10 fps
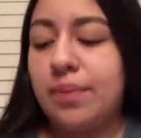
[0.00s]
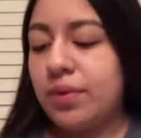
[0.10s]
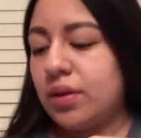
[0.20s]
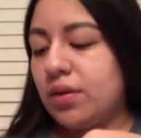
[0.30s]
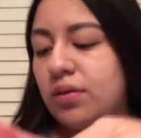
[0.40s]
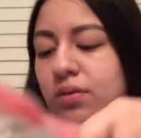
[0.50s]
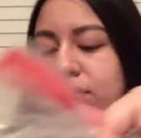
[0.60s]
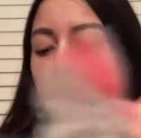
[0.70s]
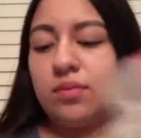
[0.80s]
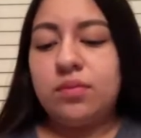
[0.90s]
it
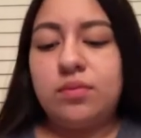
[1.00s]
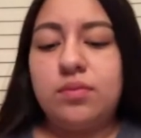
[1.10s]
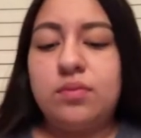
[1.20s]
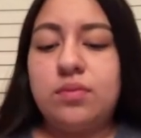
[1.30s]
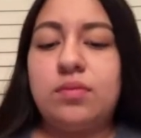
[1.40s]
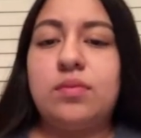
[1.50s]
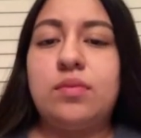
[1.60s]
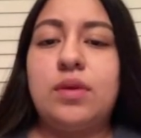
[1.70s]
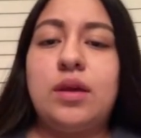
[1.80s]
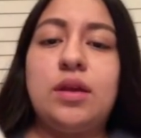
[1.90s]

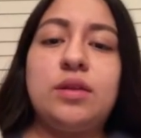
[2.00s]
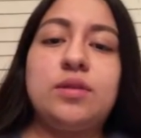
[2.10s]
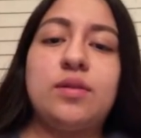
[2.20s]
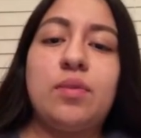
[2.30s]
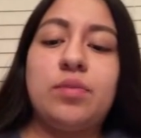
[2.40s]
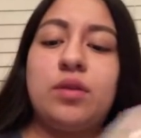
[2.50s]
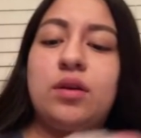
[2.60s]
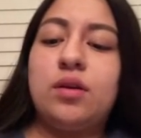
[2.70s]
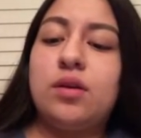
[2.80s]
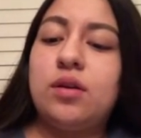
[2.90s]
in
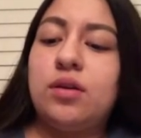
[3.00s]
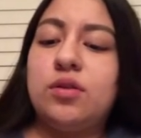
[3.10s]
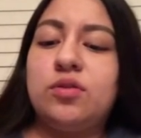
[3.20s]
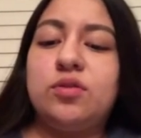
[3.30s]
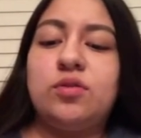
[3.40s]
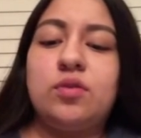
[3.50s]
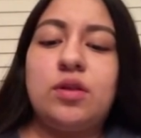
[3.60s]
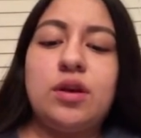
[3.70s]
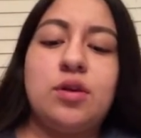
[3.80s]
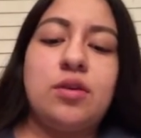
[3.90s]
something so
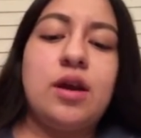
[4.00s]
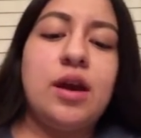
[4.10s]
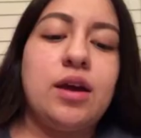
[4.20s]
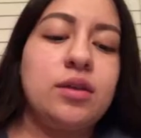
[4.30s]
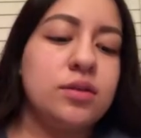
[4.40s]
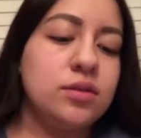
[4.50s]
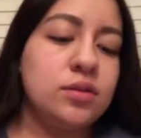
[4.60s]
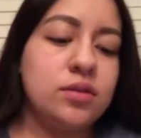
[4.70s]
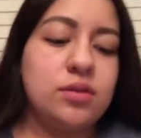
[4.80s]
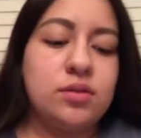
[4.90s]
that your hand
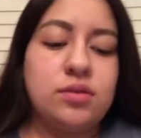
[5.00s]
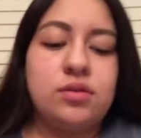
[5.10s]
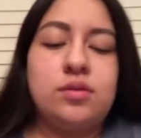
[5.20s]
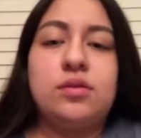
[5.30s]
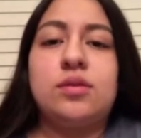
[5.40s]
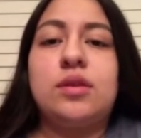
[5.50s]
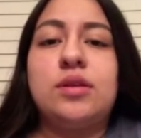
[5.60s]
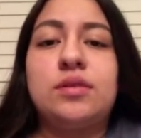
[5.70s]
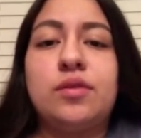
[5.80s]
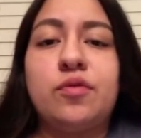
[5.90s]

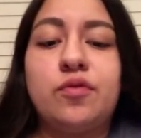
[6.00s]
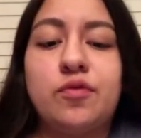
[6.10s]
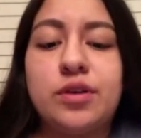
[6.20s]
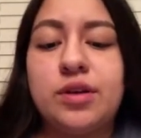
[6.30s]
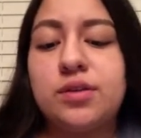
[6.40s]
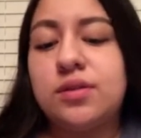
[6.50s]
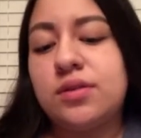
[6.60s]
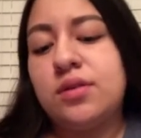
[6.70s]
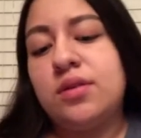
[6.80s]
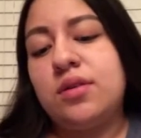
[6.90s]
doesn't freeze,
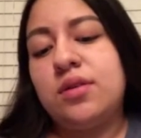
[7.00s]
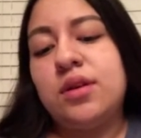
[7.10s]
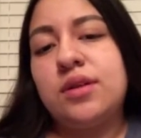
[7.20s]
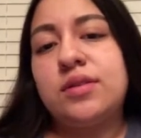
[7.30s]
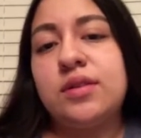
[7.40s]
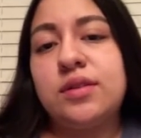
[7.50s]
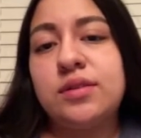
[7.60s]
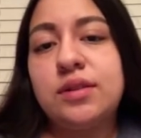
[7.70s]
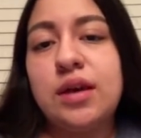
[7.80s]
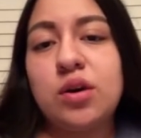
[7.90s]
because it
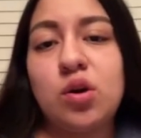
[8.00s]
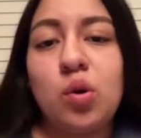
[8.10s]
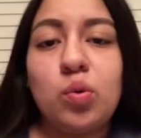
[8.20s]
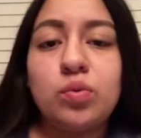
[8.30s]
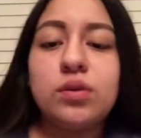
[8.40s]
does get cold.